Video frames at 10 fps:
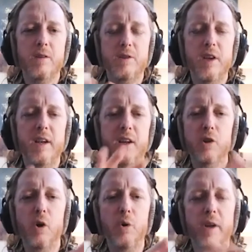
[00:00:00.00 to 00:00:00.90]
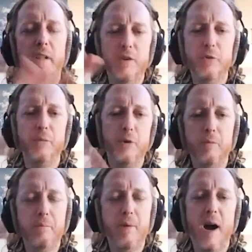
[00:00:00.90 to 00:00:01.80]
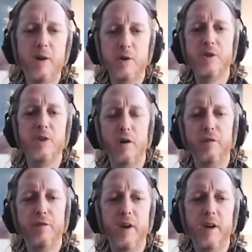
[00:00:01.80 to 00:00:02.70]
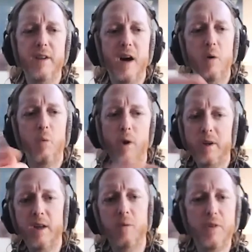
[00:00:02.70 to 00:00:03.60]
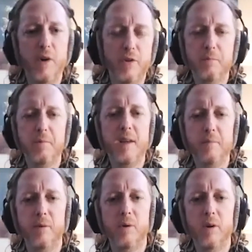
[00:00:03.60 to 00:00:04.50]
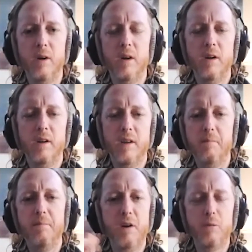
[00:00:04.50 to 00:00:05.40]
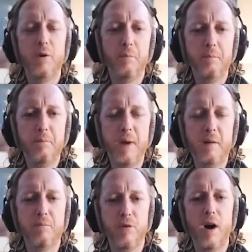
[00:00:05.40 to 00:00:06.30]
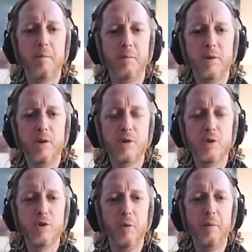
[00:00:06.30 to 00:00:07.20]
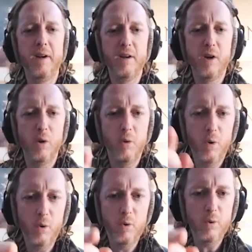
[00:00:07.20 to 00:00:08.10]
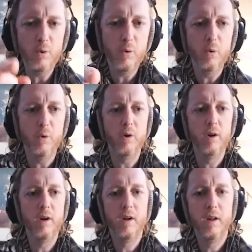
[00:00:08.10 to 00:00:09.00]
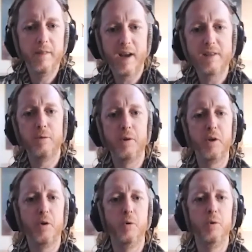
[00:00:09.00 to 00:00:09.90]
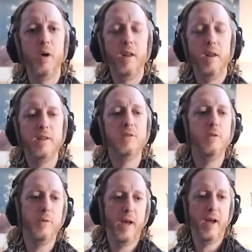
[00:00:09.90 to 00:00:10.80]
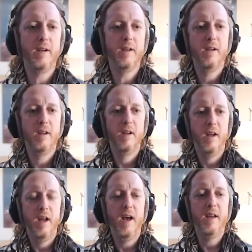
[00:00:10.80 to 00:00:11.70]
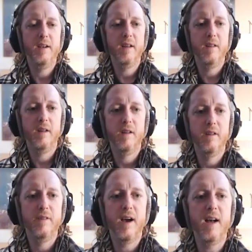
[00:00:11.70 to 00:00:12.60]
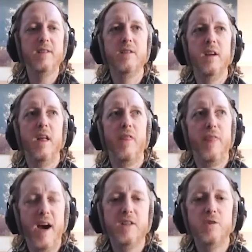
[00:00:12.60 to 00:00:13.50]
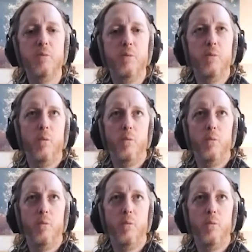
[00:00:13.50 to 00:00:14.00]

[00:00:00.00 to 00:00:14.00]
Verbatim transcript: sitting alone in the room by yourself and not working with other people can be a real big problem because there's mm. nobody to mm. go, ooh, ooh, ooh mm. that's really cool. Let's do that. That's incredible. And that's that's